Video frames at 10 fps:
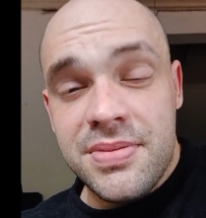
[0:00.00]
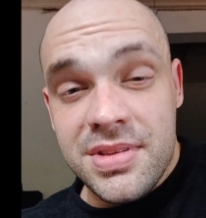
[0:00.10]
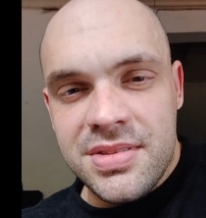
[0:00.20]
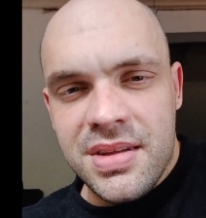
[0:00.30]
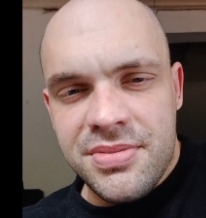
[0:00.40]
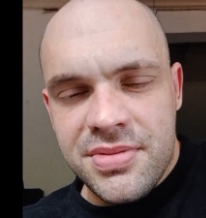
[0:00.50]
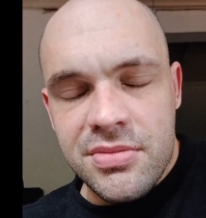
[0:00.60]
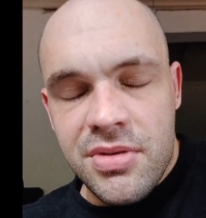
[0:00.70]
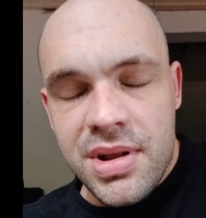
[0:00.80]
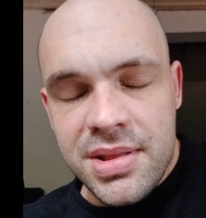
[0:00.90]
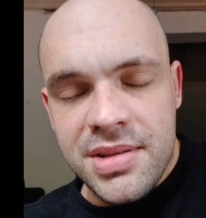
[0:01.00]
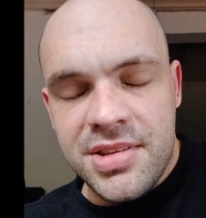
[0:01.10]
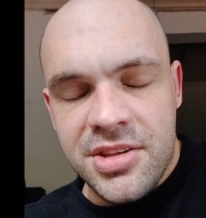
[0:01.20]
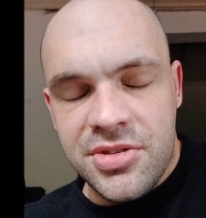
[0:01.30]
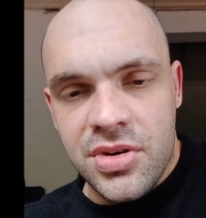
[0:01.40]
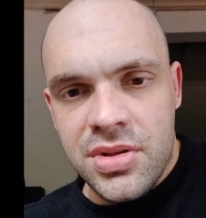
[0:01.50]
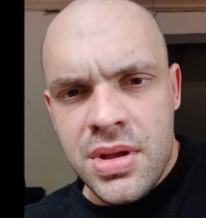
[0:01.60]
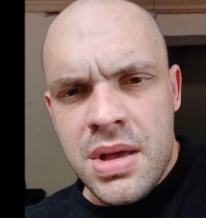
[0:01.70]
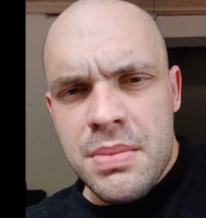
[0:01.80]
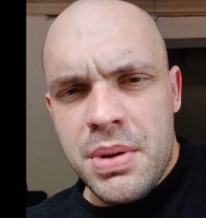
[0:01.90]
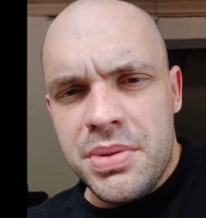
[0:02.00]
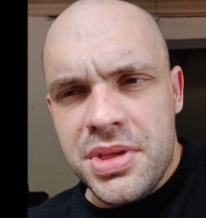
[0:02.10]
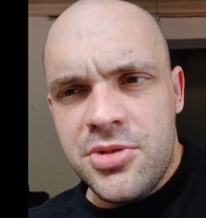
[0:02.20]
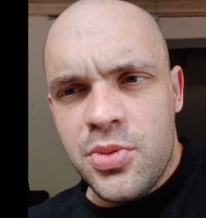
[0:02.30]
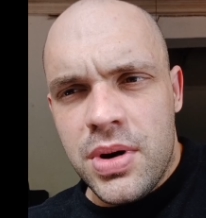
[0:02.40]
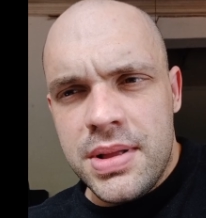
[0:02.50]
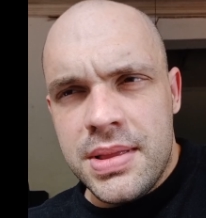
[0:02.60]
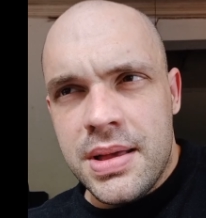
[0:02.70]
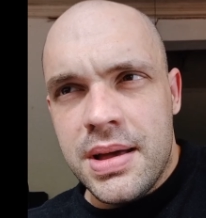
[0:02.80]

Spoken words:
the stuff really does taste good. But with this one,